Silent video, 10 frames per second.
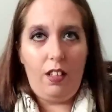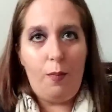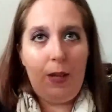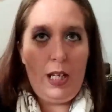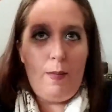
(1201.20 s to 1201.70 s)

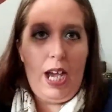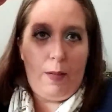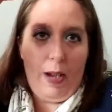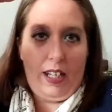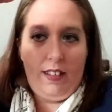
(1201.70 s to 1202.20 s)
a mini
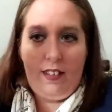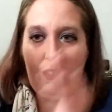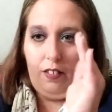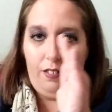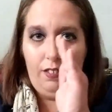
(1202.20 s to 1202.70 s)
backpack is
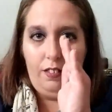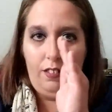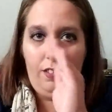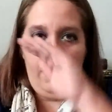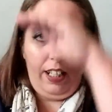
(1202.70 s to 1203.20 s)
still
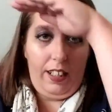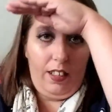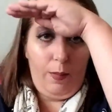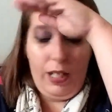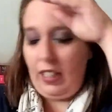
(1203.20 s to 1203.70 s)
like
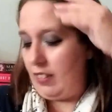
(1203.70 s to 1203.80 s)
this big.